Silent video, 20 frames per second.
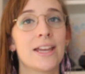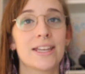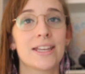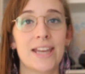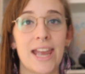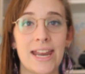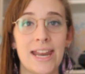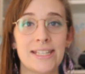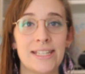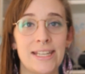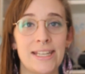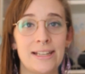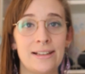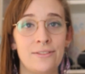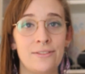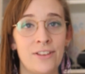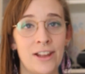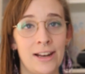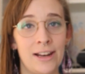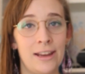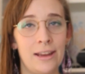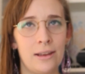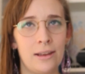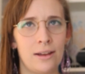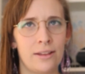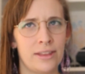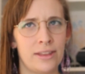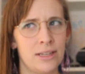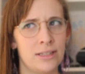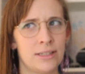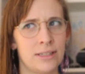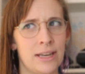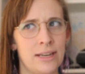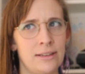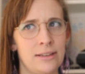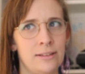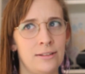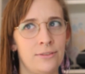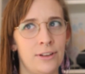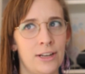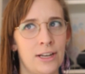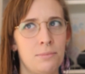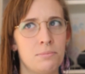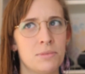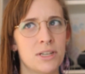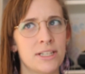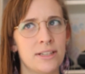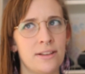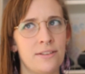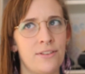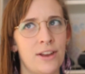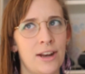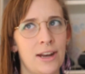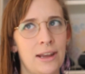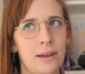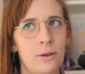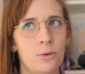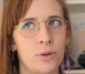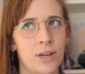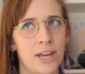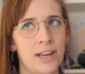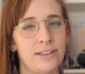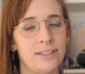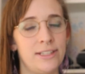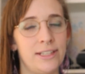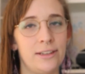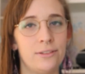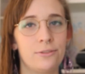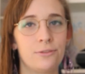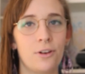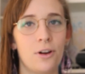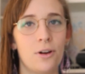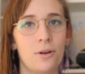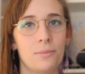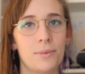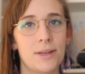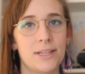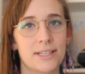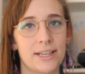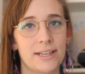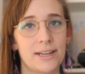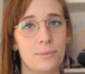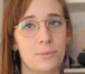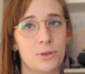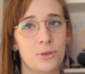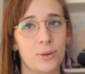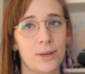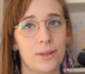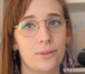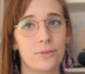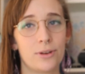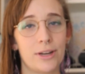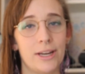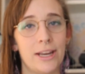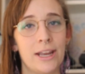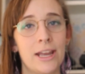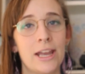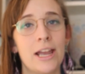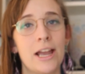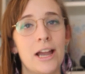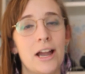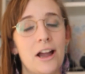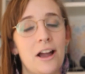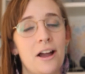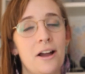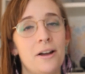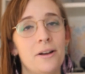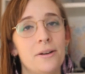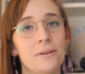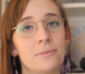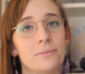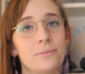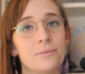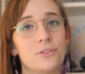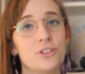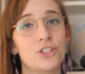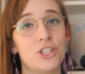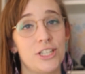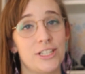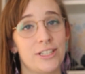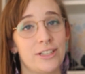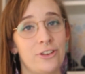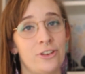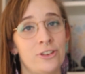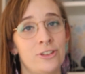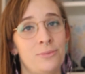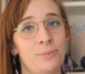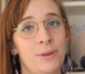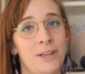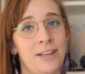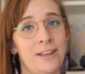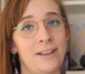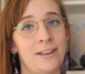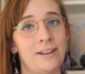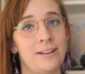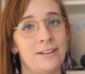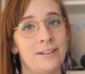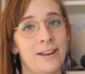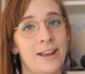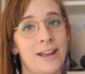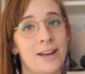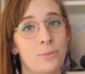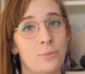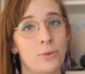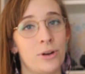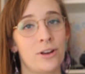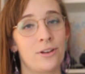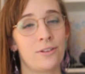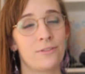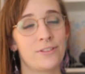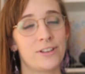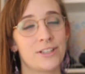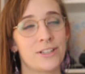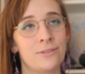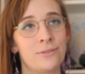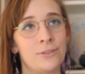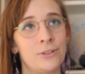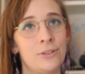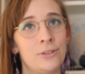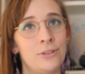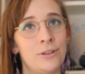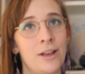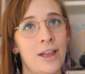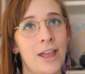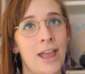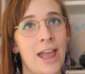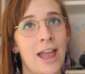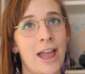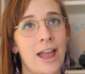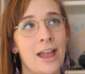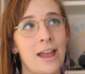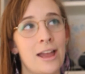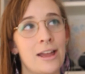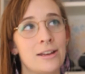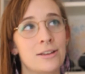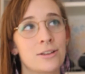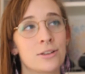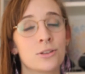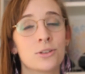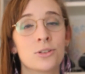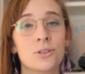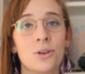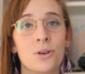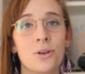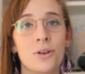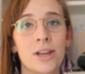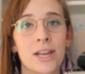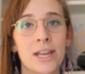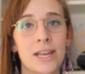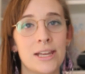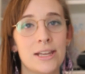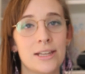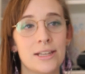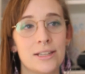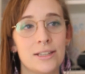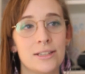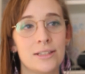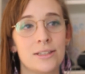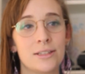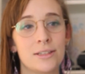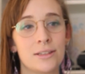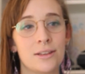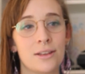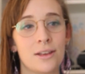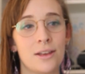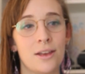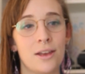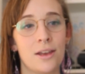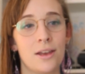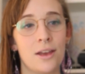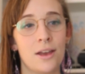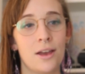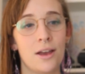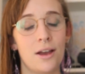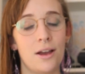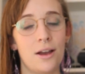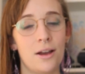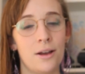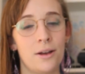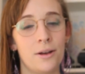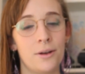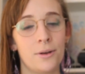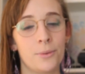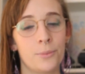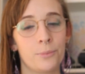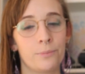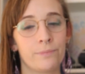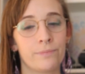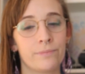Katie Lavelli, I think it's Katie Lavelli, Miss Lavelli or Katie from Inside Number 23, she's going to be at Edinburgh Yarn Festival, and so is oh